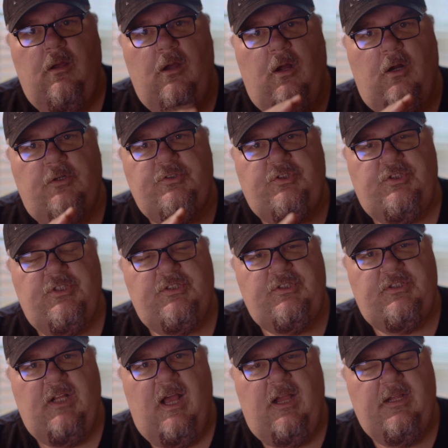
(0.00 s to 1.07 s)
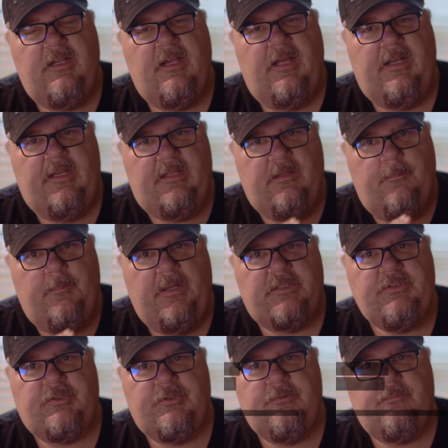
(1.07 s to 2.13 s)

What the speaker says: are just not cutting the mustard.